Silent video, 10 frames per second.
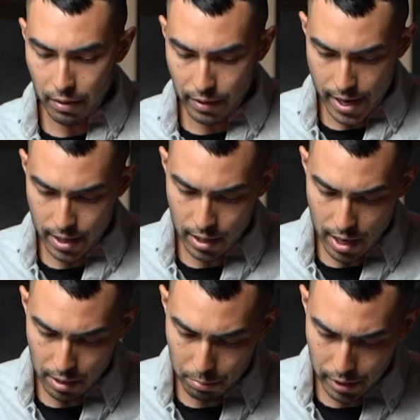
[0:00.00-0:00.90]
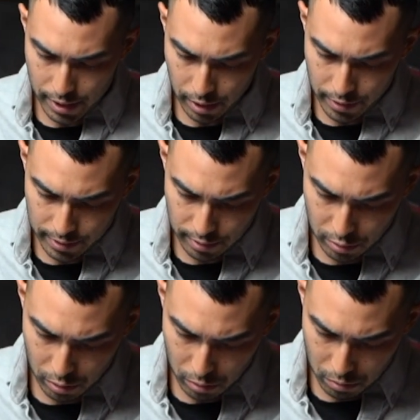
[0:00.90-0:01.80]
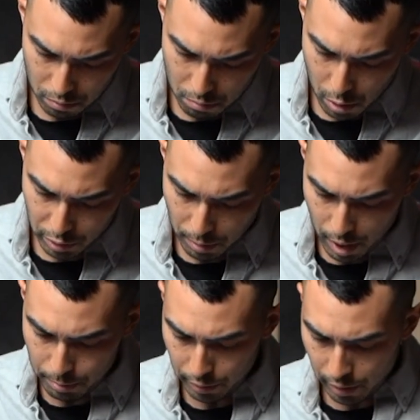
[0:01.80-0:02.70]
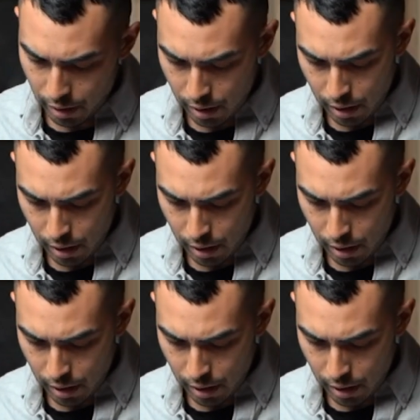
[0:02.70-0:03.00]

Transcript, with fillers: have Canon and P L, that's the two most popular.